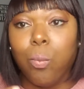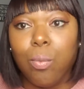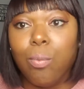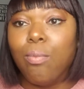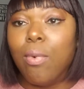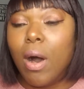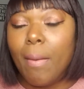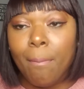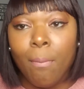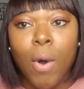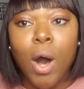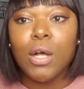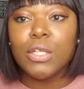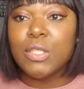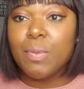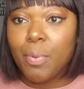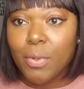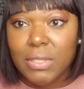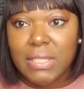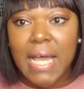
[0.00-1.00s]

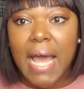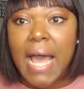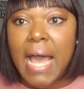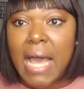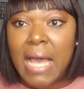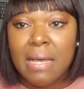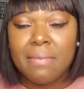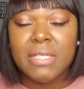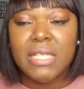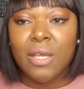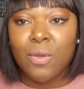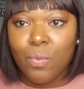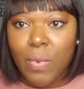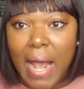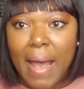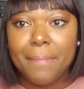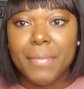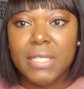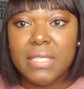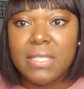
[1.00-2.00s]
multiple times in
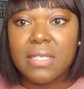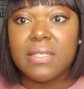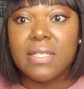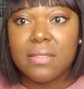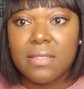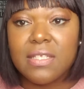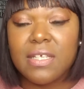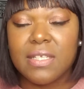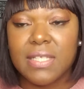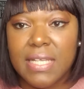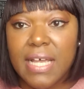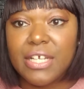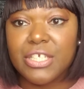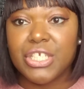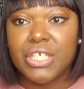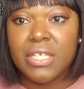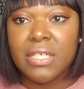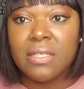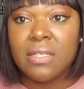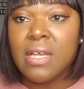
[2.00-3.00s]
rapid
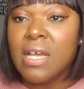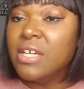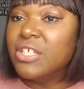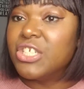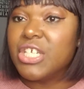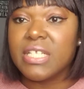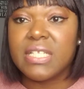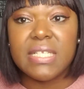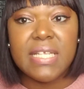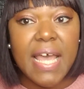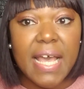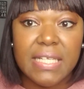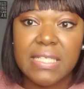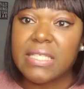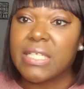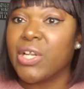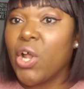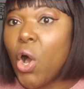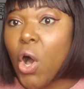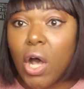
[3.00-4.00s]
succession, just
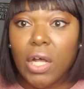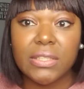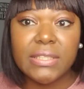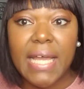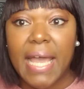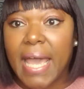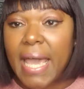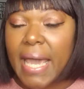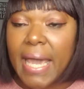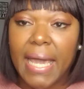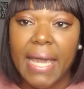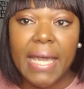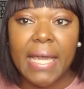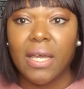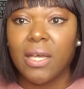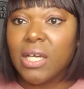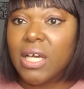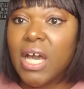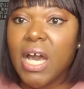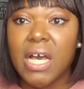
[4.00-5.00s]
texting all
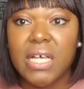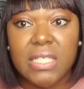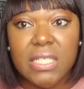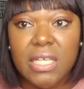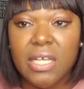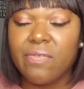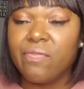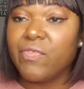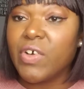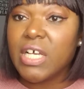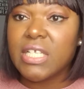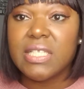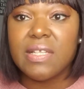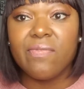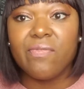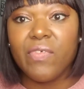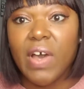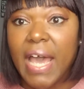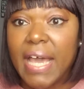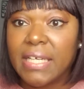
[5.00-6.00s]
day, cussing, fussing,
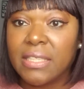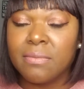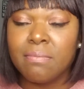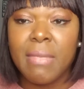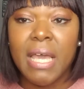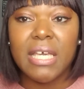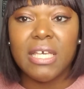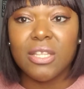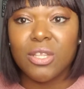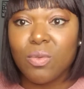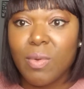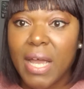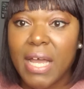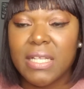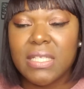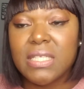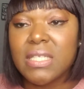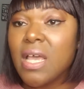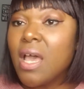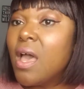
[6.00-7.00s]
fighting, making
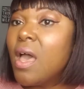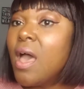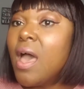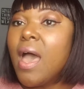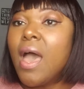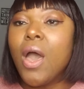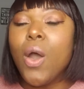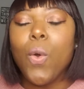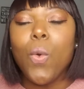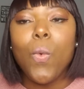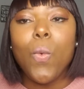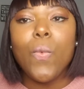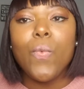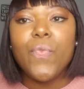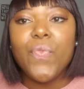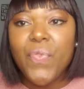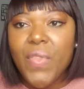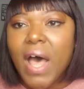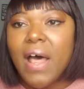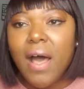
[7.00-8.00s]
threats.
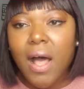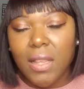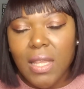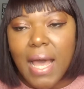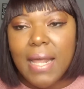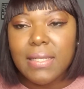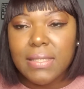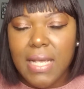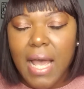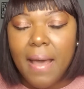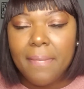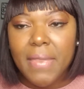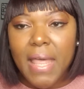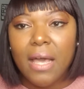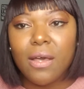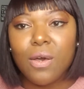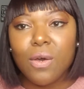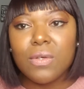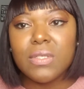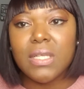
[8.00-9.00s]
A lot of time
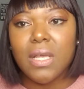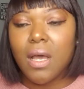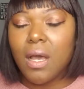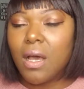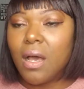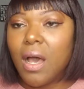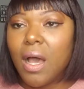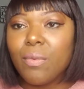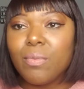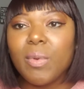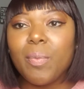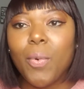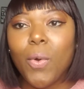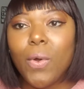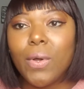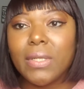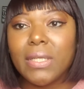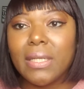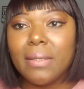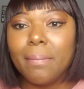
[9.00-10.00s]
that goes
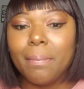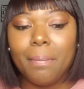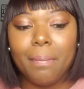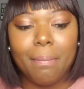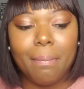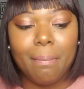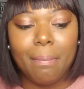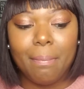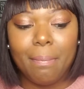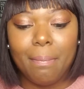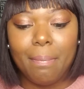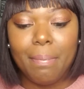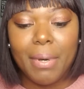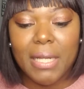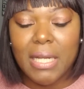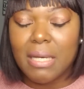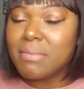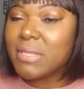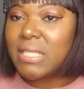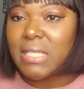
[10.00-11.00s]
unreported, but
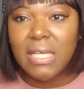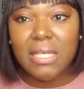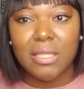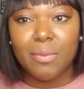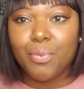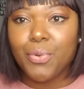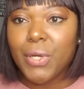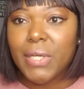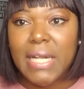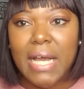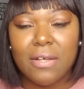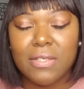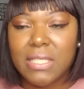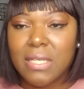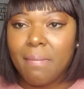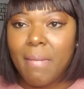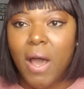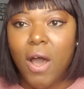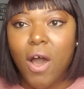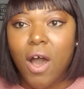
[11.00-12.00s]
I'm seeing the printouts in
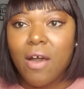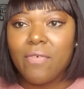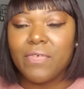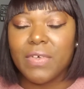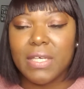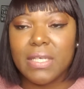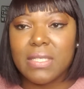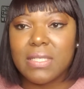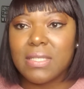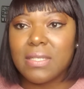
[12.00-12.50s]
my office